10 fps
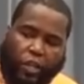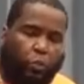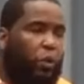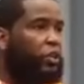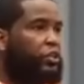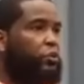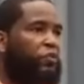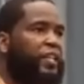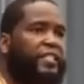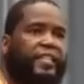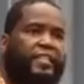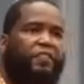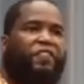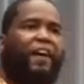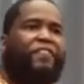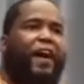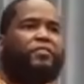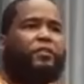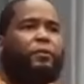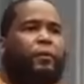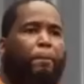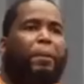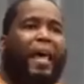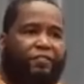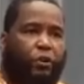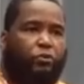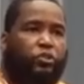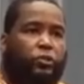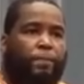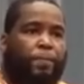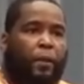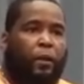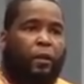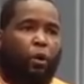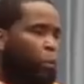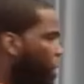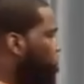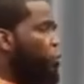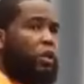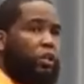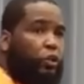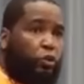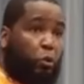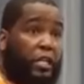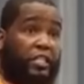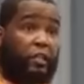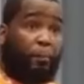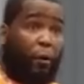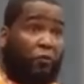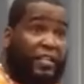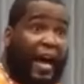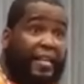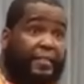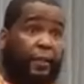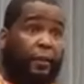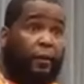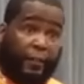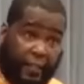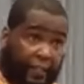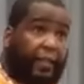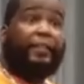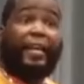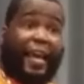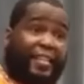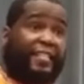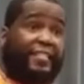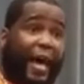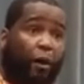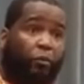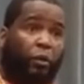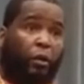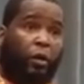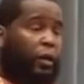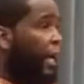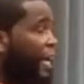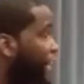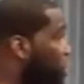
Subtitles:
are you willing to do for these 65,000 black votes? What are you willing to do? You listen to both sides, then kick their asses out, and